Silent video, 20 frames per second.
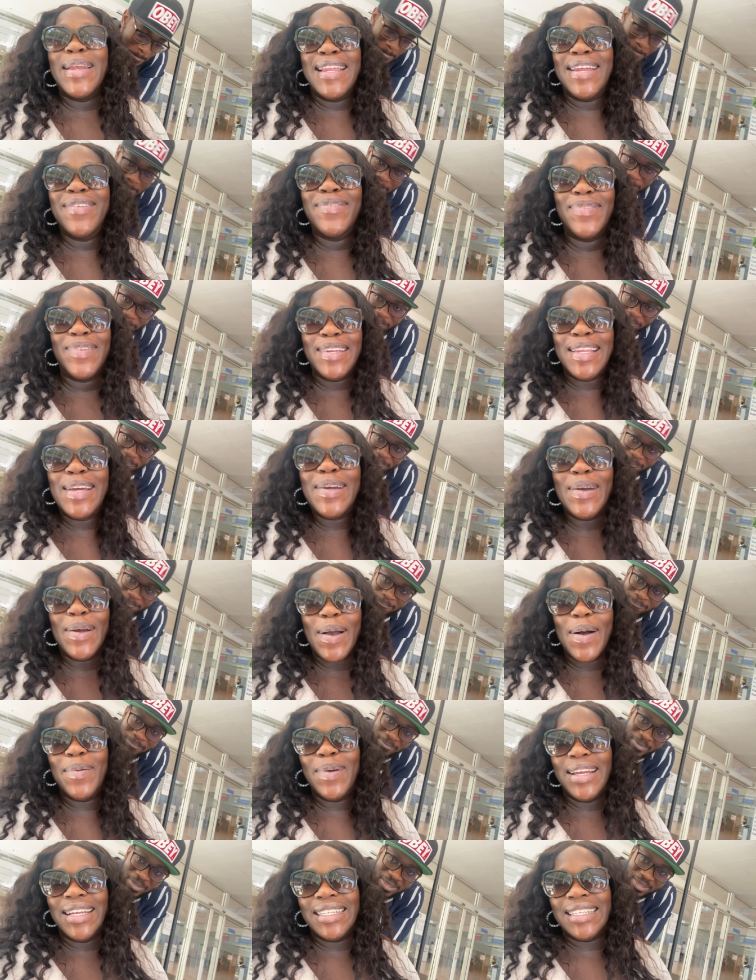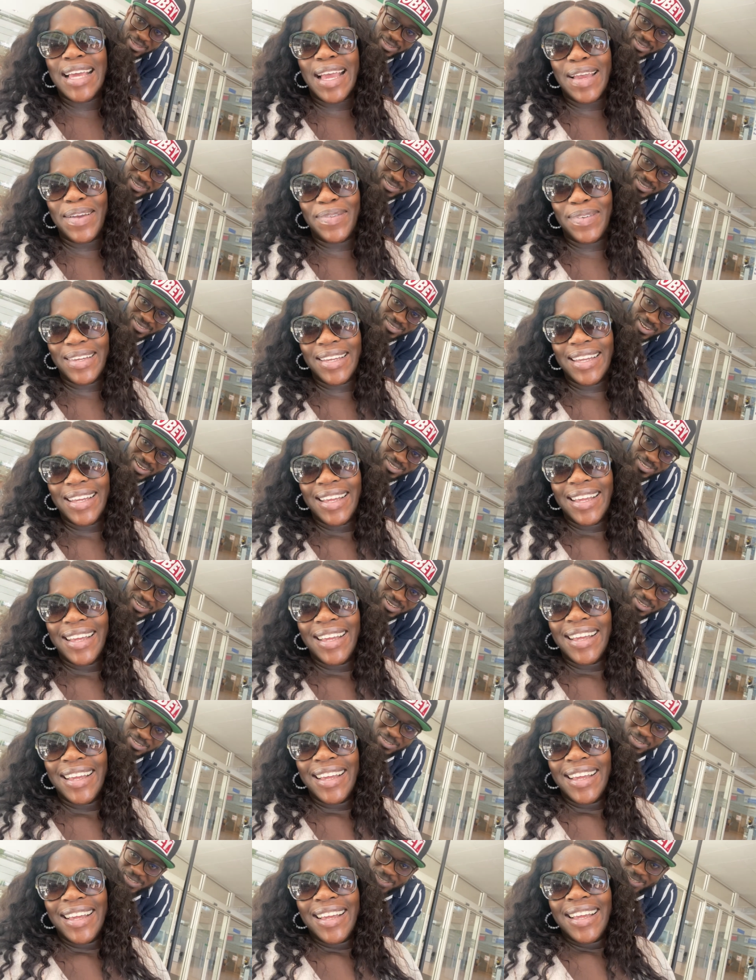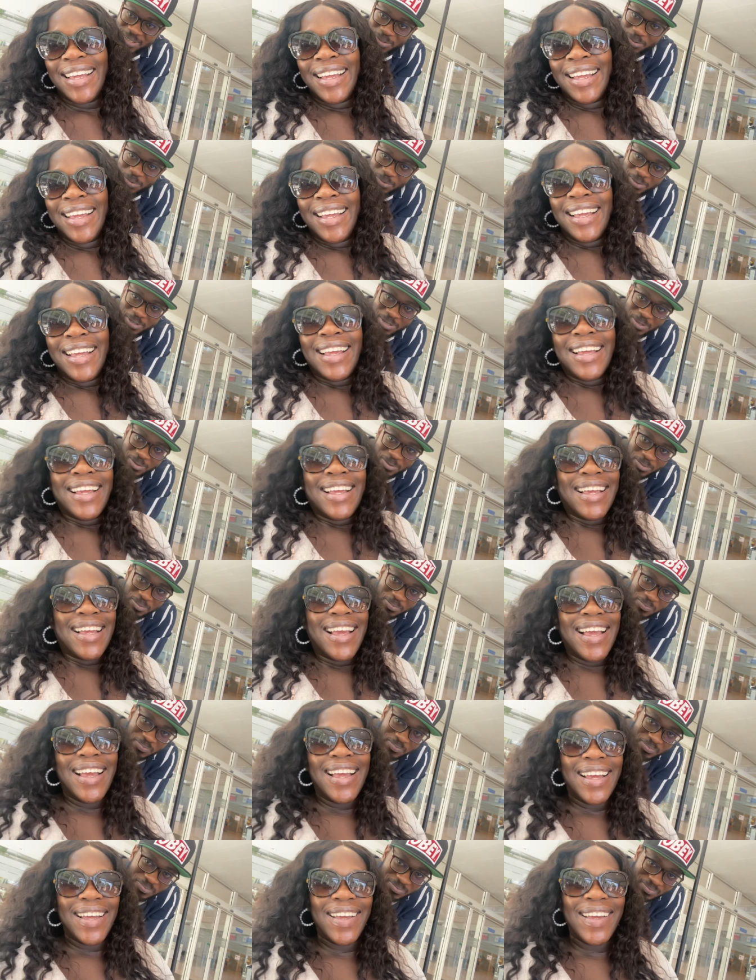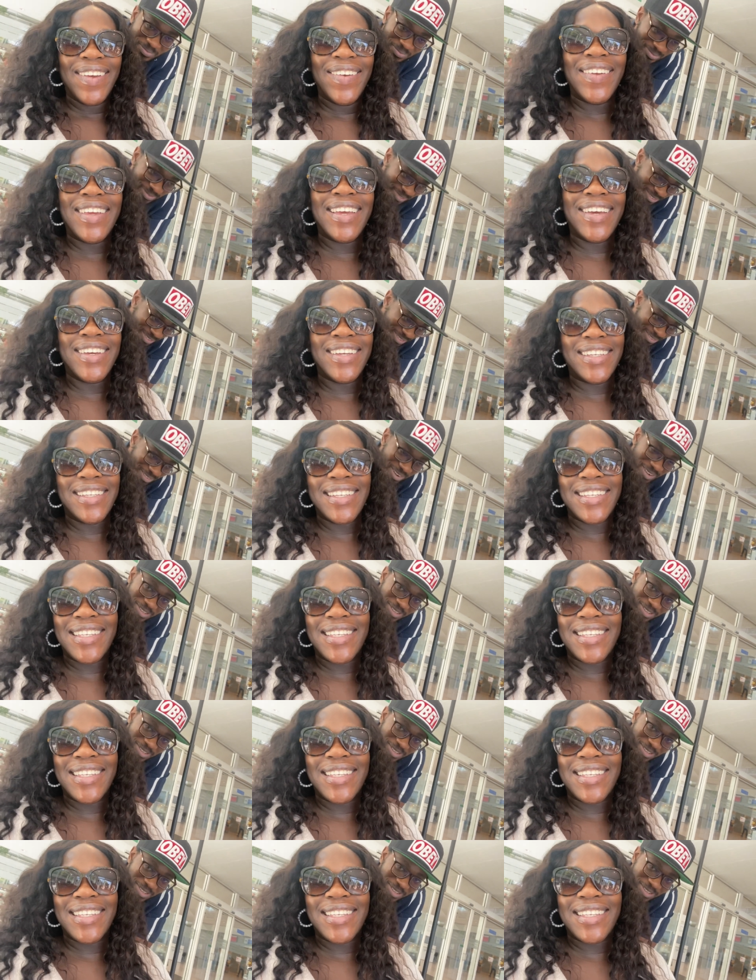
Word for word: They really could come anytime. Why is your heart doing kiku, kiku? Because.